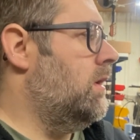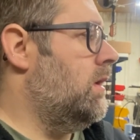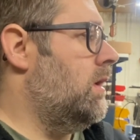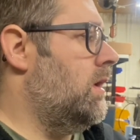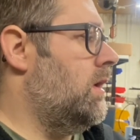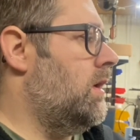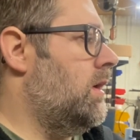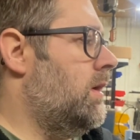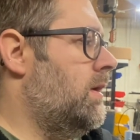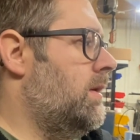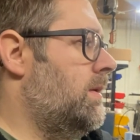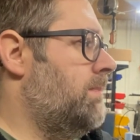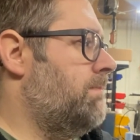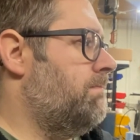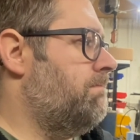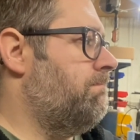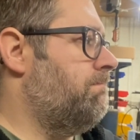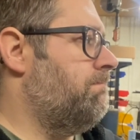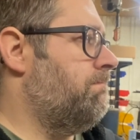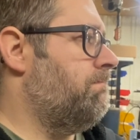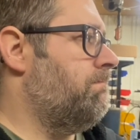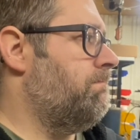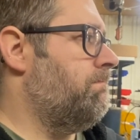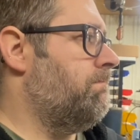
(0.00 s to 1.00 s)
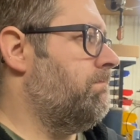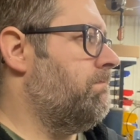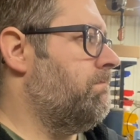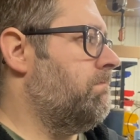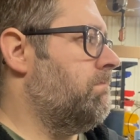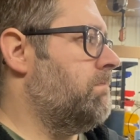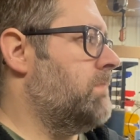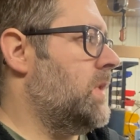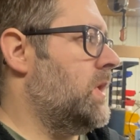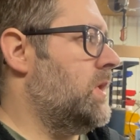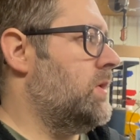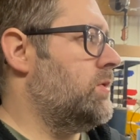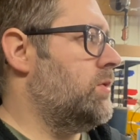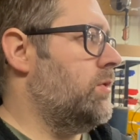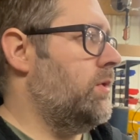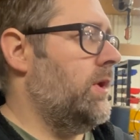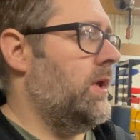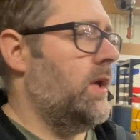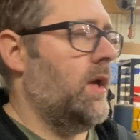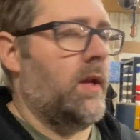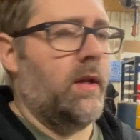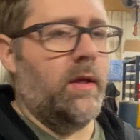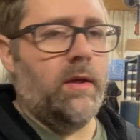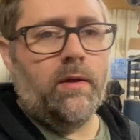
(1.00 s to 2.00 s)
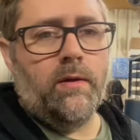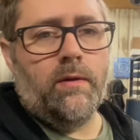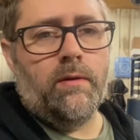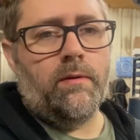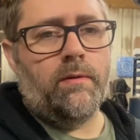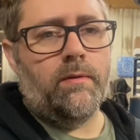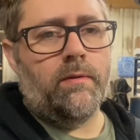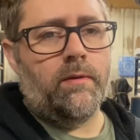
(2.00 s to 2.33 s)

So you gotta